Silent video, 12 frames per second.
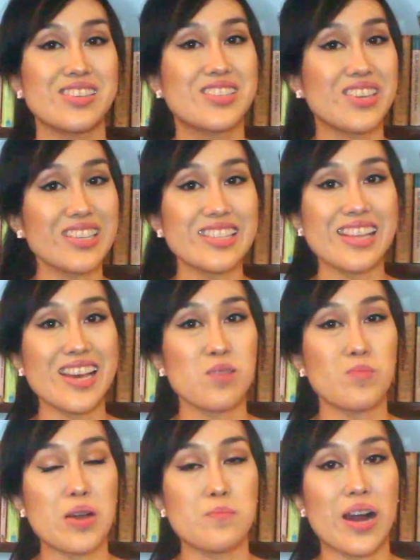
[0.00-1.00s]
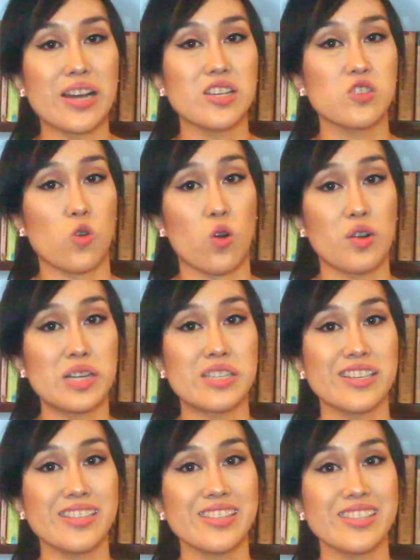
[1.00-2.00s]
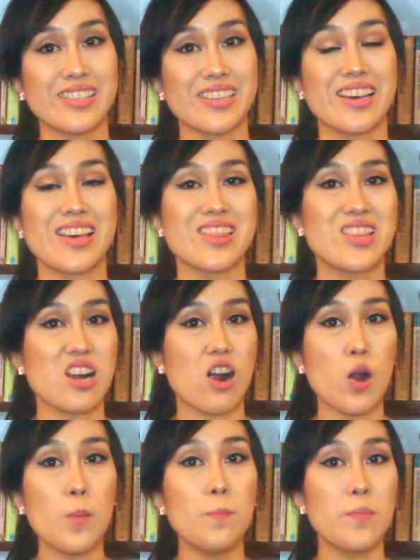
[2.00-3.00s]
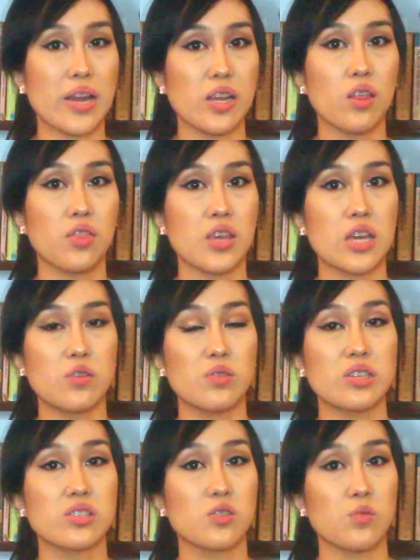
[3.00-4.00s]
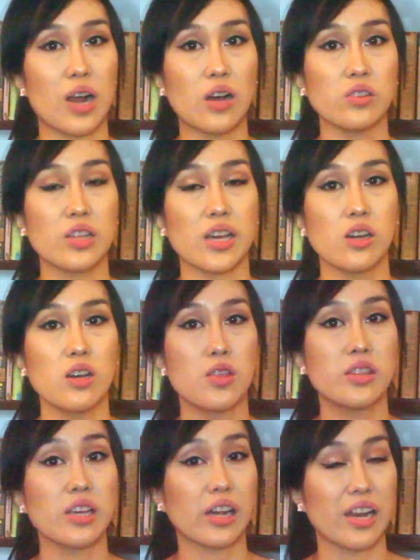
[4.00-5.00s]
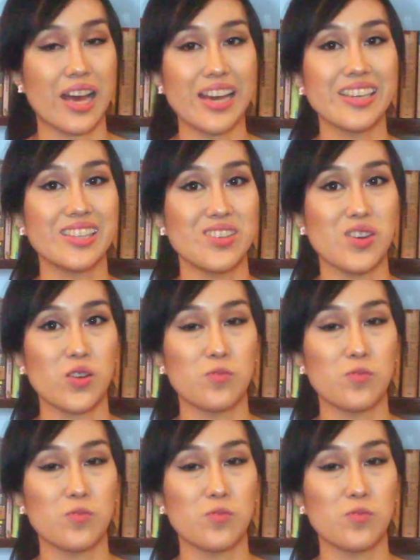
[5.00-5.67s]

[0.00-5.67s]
Just like Baybayin's origins, there are many theories surrounding the decline of